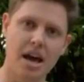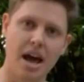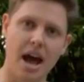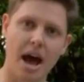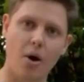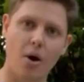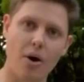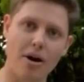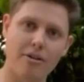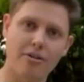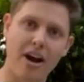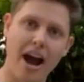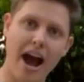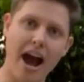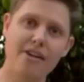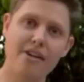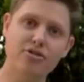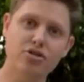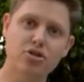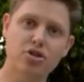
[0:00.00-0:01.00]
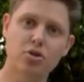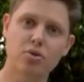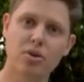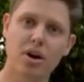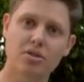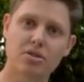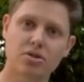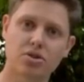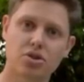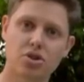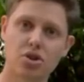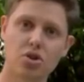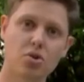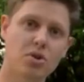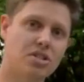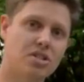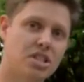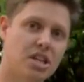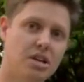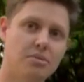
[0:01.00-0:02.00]
However, after two thousand two,
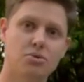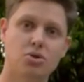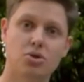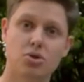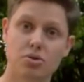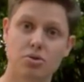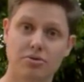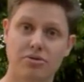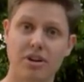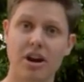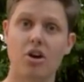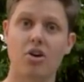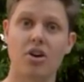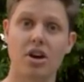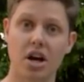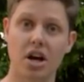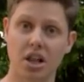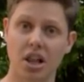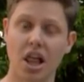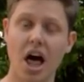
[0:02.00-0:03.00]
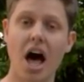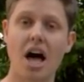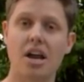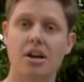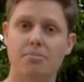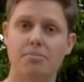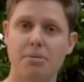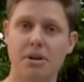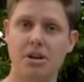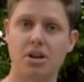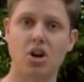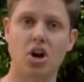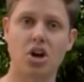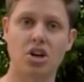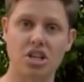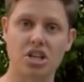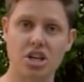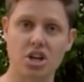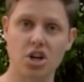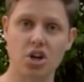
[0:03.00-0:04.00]
it seems to vary a lot depending
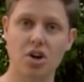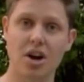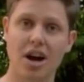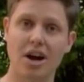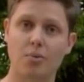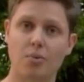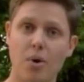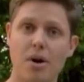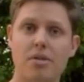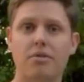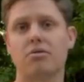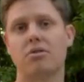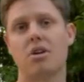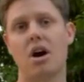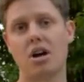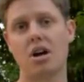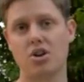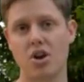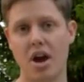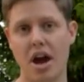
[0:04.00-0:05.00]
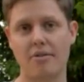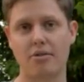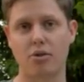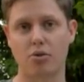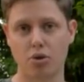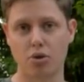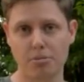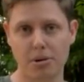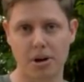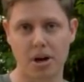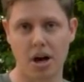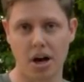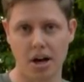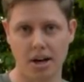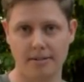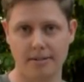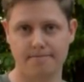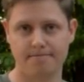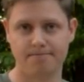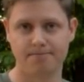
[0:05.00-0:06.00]
on year and whether or not you have a Rubicon.
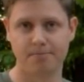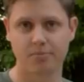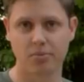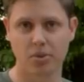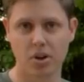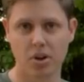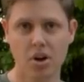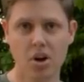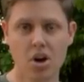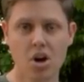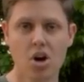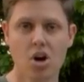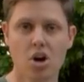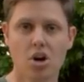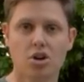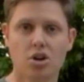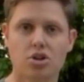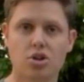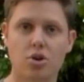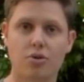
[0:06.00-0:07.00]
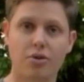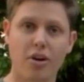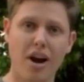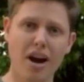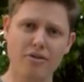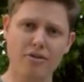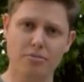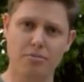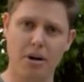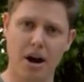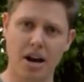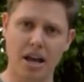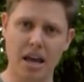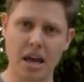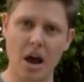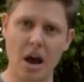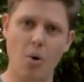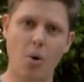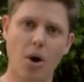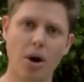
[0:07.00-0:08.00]
So for everybody,
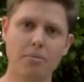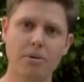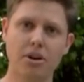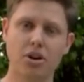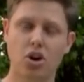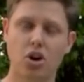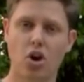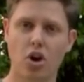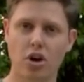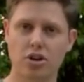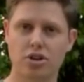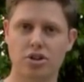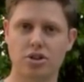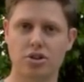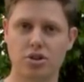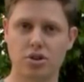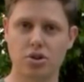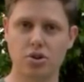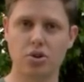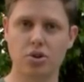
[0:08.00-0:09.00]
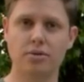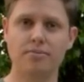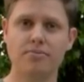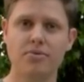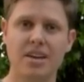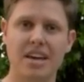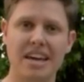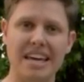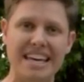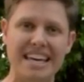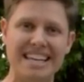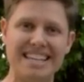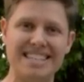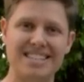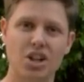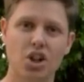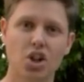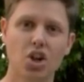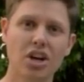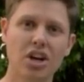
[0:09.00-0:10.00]
what I'm going to encourage you to do is
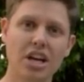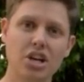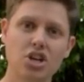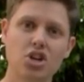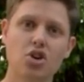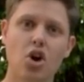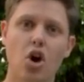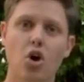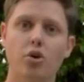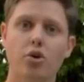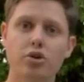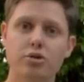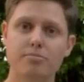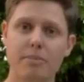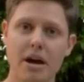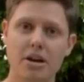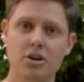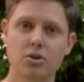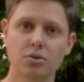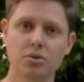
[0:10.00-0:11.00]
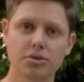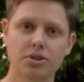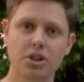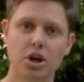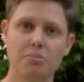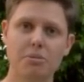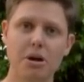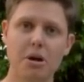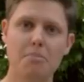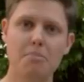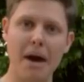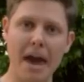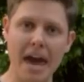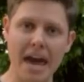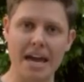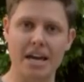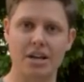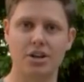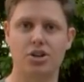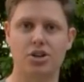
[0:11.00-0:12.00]
look in your owner's manual. There'll be a
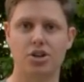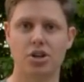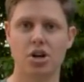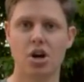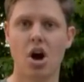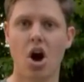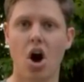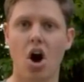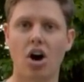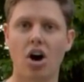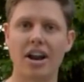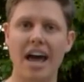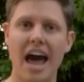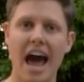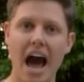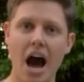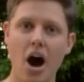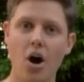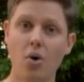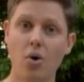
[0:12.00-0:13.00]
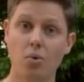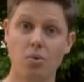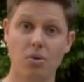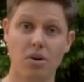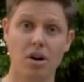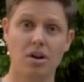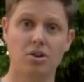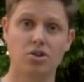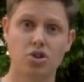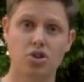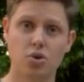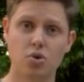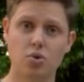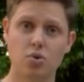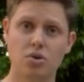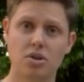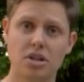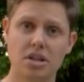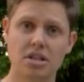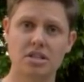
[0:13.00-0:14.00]
page on how
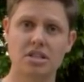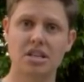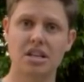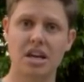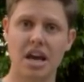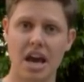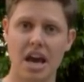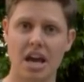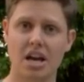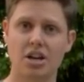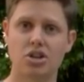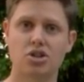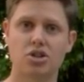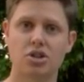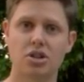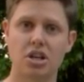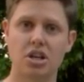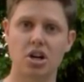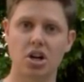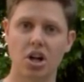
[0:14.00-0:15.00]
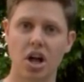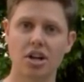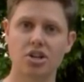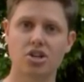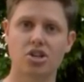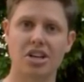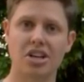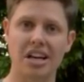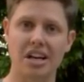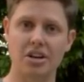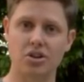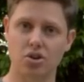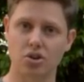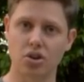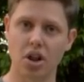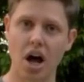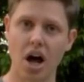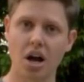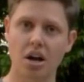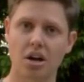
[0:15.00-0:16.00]
to disengage the clutch
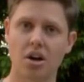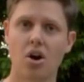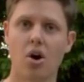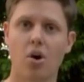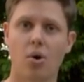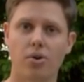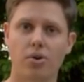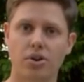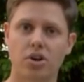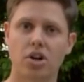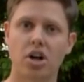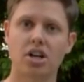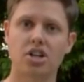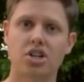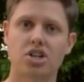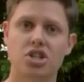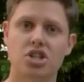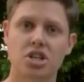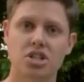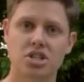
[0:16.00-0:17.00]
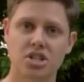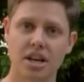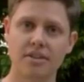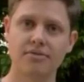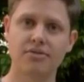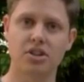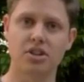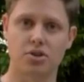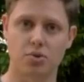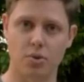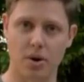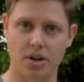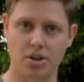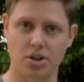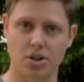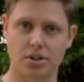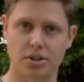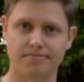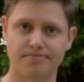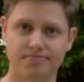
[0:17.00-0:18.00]
interlock or the clutch safety
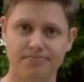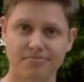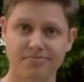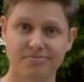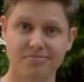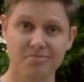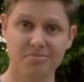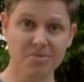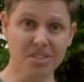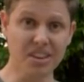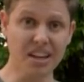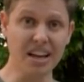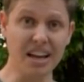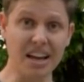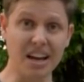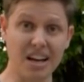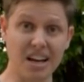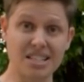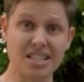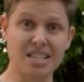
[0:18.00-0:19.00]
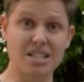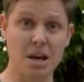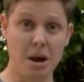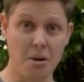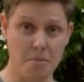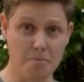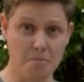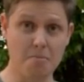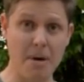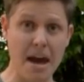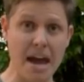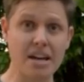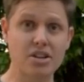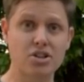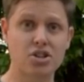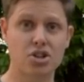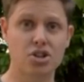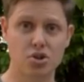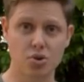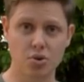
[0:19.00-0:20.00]
switch, because it's made
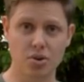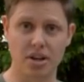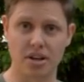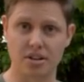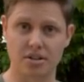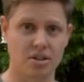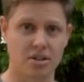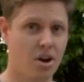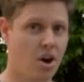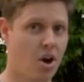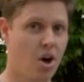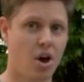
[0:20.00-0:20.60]
to do this.